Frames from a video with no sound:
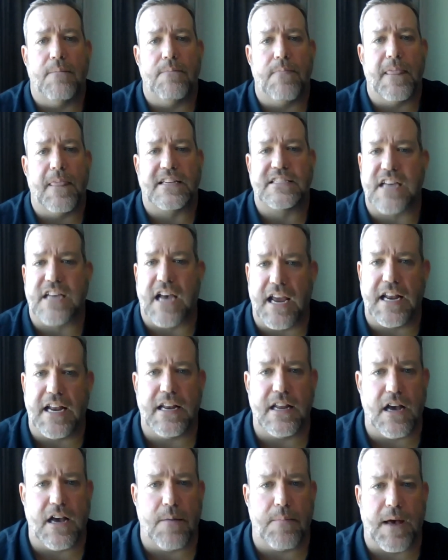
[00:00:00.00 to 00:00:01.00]

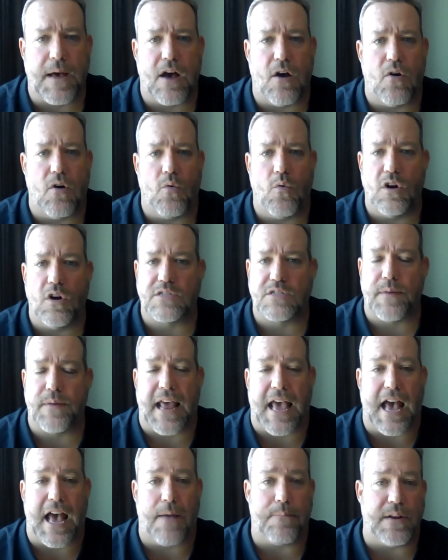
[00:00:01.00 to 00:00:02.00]
excited about what's been
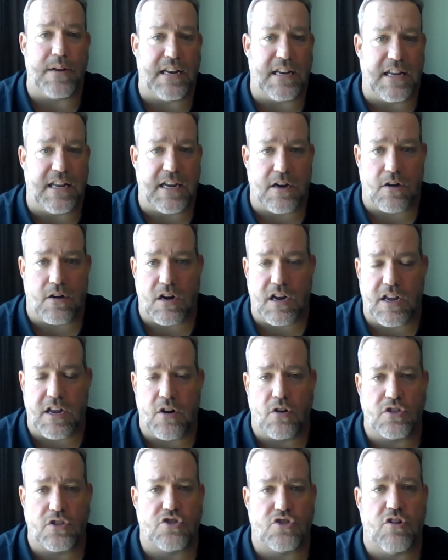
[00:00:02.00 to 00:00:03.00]
happening here in
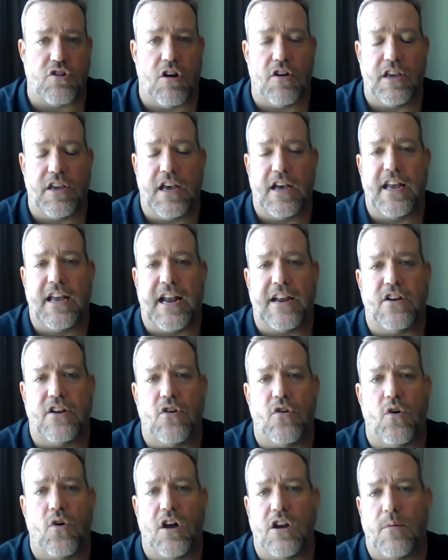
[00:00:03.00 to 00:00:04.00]
Australia. And I
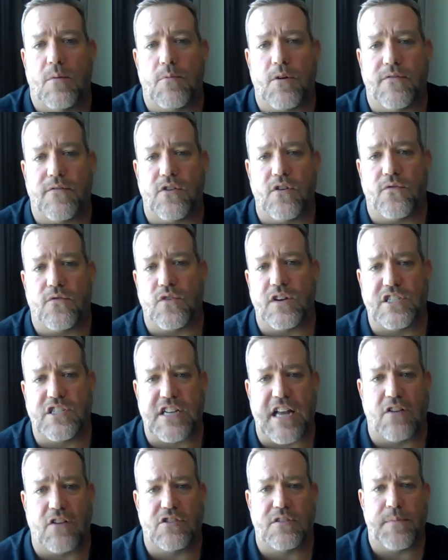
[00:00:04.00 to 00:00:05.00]
know a number of you have reached
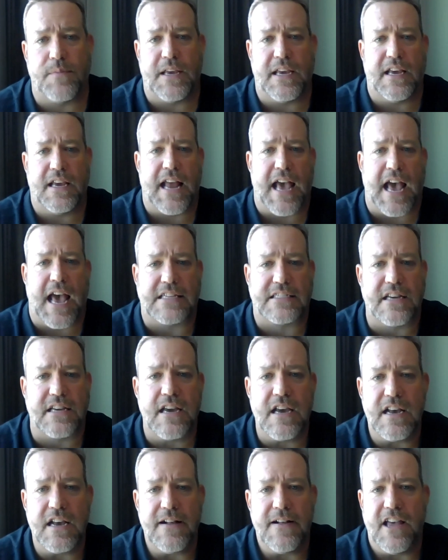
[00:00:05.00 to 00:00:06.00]
out to me and asked
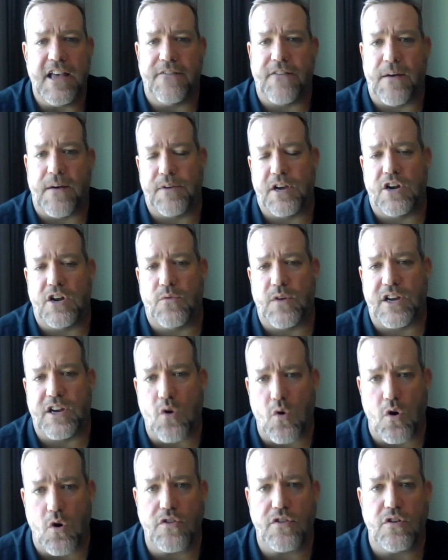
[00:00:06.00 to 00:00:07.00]
if I'm going to
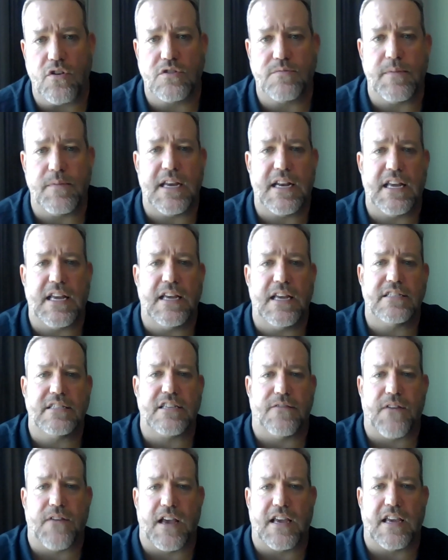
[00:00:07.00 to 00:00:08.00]
record those meetings,
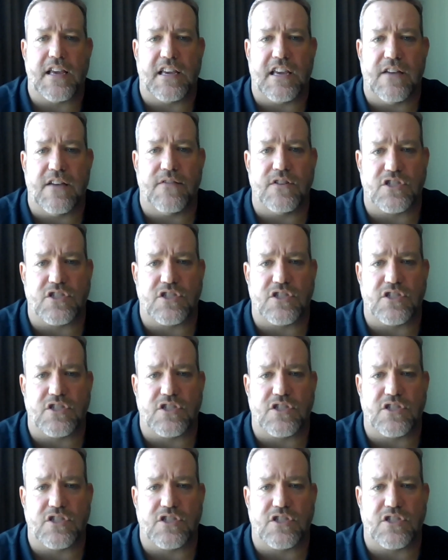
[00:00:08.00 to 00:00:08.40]
if I can give a